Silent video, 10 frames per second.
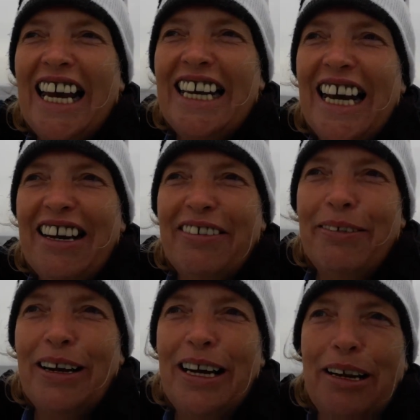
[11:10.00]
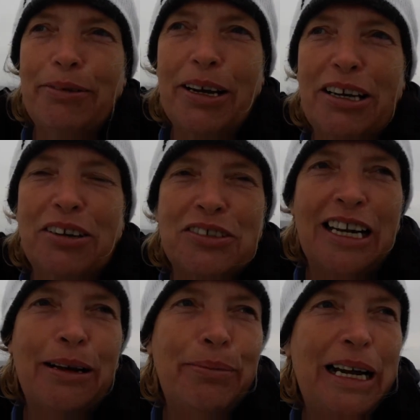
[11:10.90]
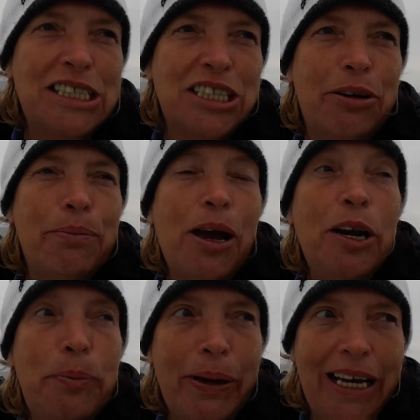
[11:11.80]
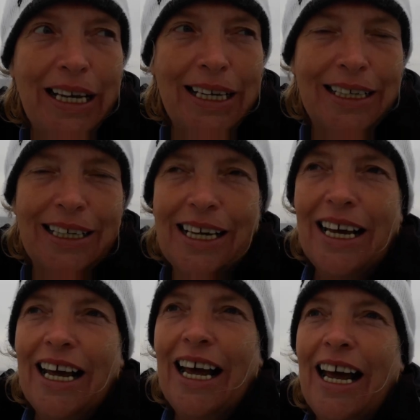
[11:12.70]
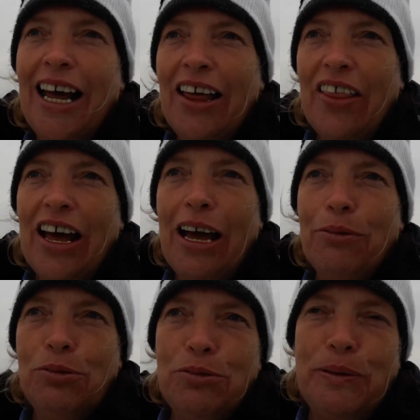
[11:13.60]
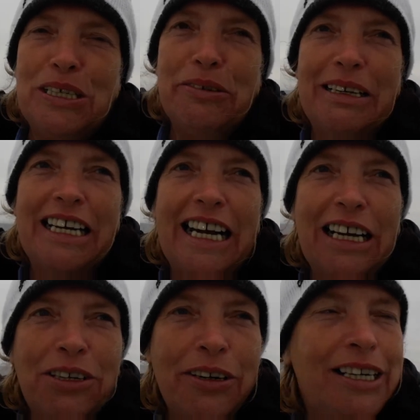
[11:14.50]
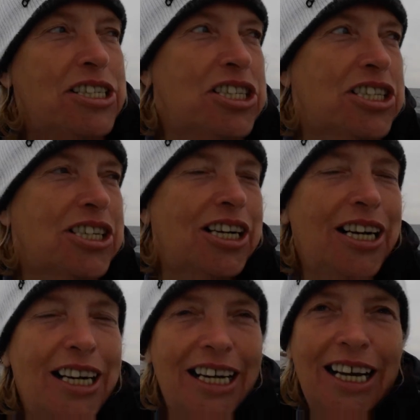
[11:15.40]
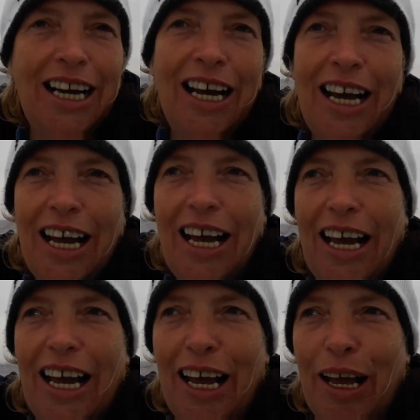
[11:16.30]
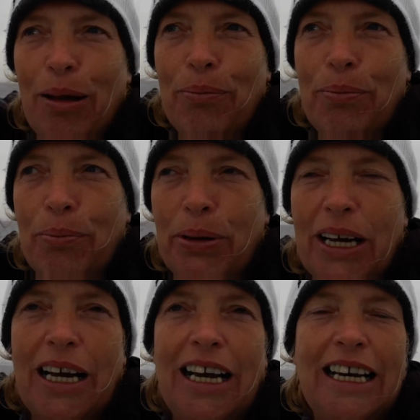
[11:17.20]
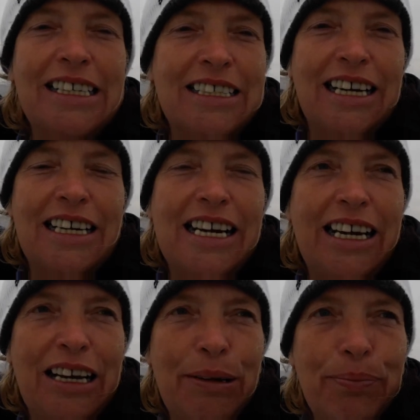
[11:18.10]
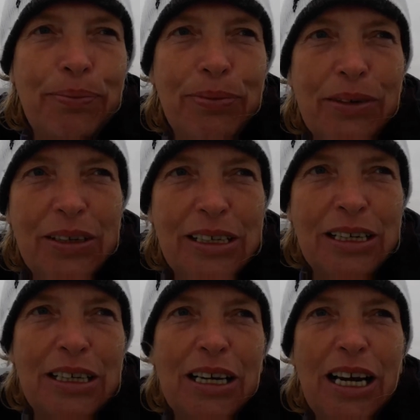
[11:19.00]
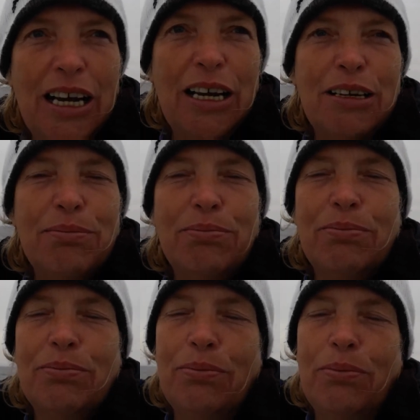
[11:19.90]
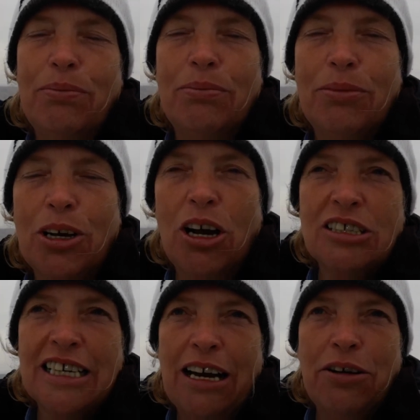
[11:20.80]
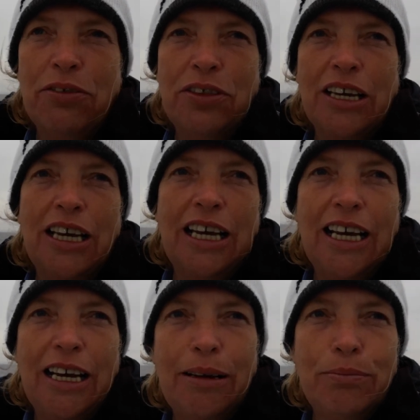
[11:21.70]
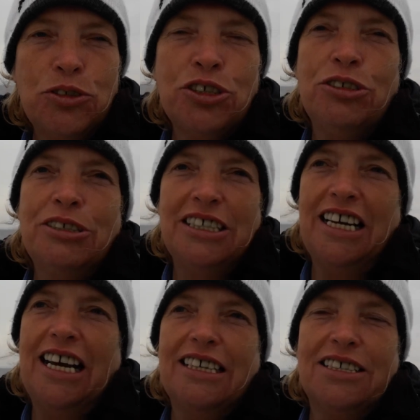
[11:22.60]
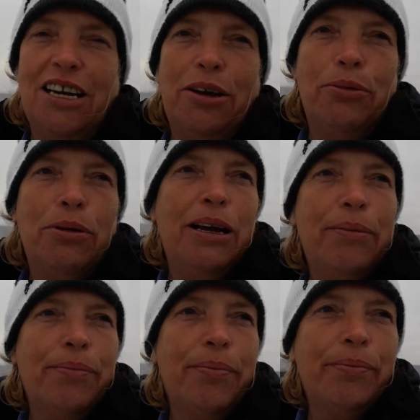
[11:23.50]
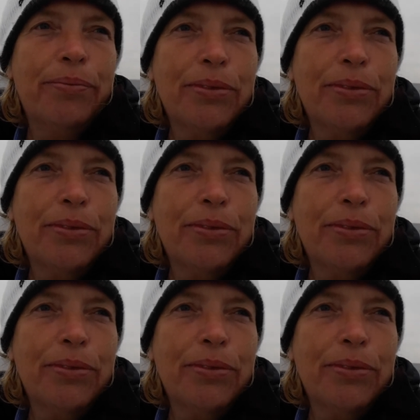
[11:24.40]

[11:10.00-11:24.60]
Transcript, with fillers: and now uh, we're going off to Lamlash. So I'm hoping that I will be doing an anchorage, um, but at least I um, um got us out of the um, Troon today. So um,